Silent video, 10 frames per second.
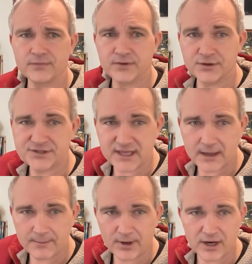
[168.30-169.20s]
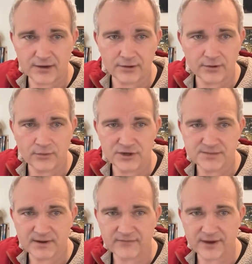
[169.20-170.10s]
You see that bottle? Where's
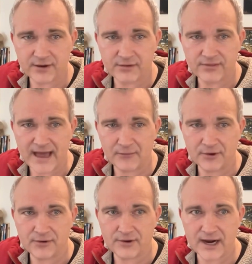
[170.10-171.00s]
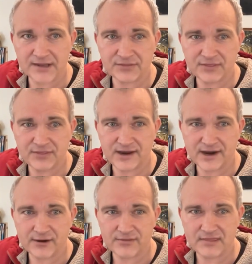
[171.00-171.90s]
my finger? That one right
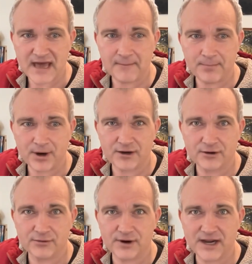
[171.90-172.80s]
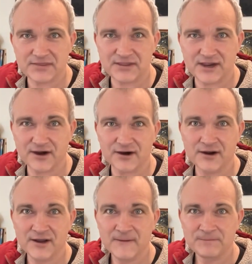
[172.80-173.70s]
there. That bottle right there
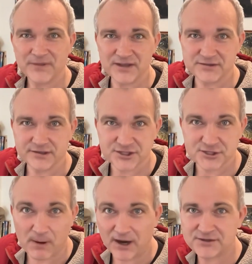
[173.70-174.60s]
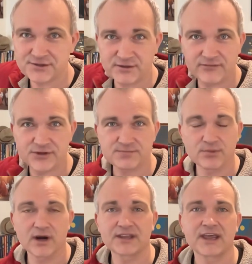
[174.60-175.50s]
is the sponsor of this
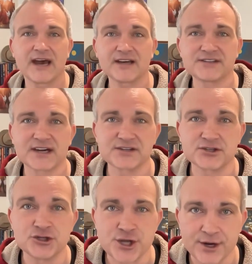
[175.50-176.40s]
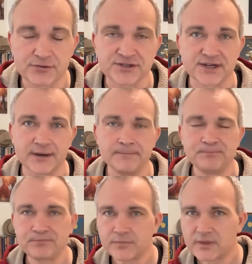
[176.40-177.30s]
broadcast. That is GenoStem.
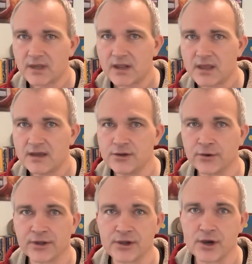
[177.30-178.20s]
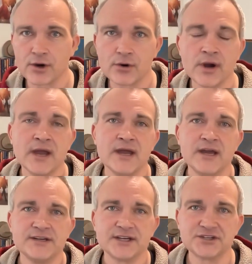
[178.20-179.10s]
You can go
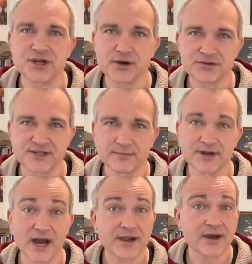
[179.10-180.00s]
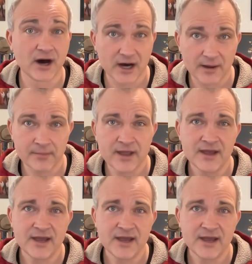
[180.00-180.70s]
to genostem.com.